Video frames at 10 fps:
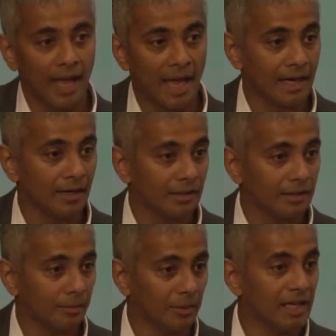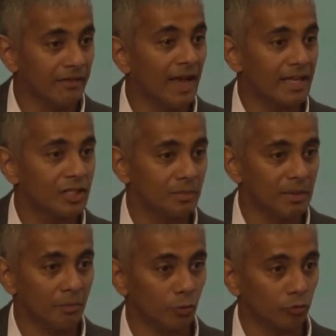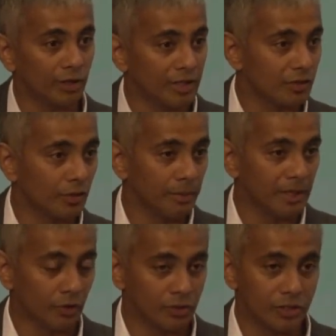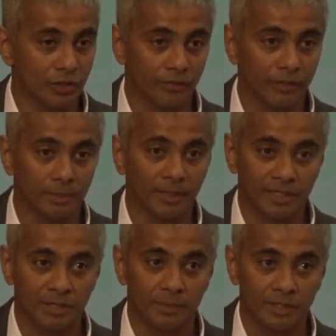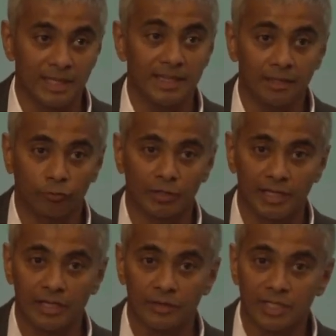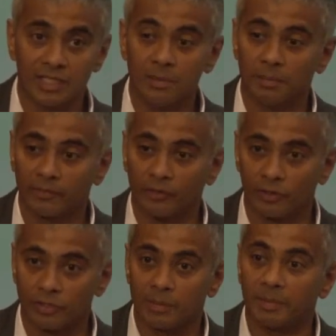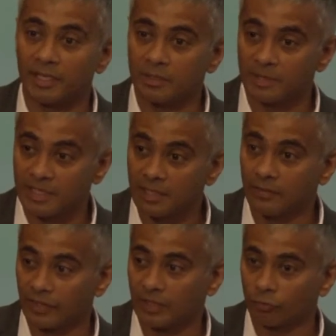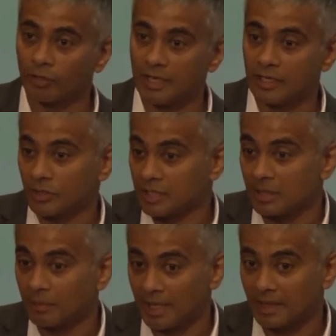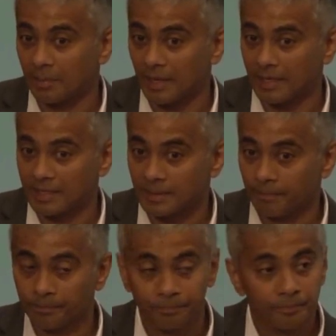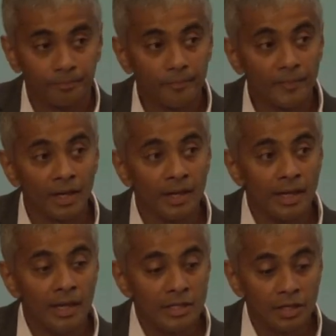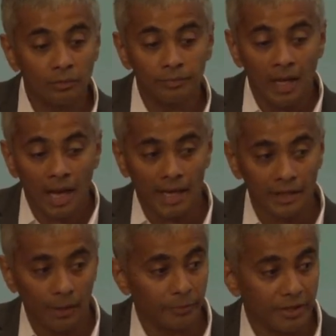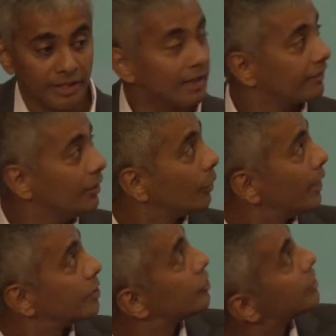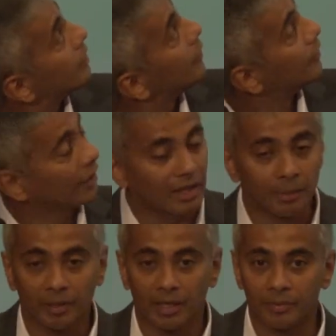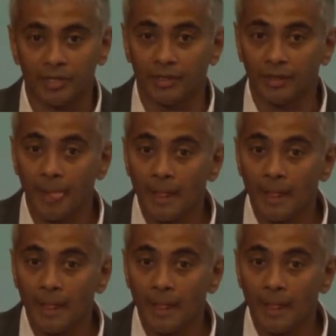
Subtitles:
And the belief has to be more trade is going to be not just good for the participants in the trade ecosystem, but also the participants serving the trade ecosystem like the banks. So I know I'm going to take a few questions, and we've got a couple up here.